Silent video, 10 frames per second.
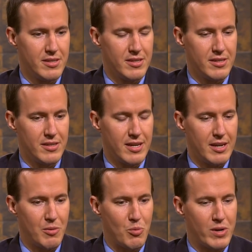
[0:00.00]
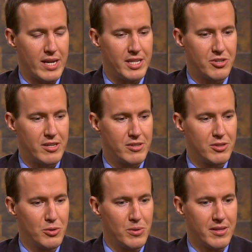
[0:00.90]
Uh, What I try to
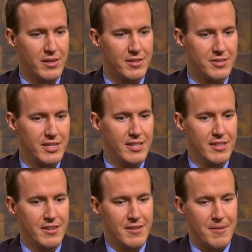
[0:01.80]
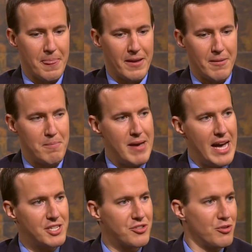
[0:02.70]
do is uh,
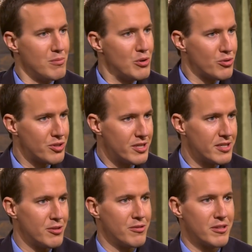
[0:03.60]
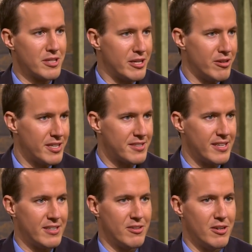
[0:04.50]
match the music to the lyrics,
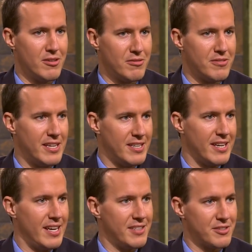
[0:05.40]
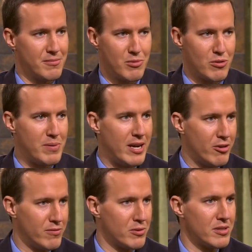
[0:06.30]
and all of that has a more
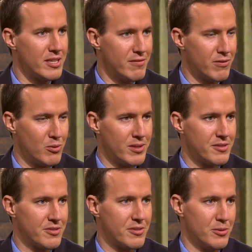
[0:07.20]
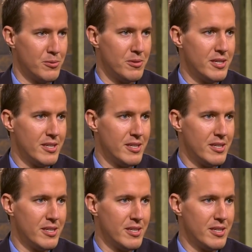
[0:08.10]
powerful influence to,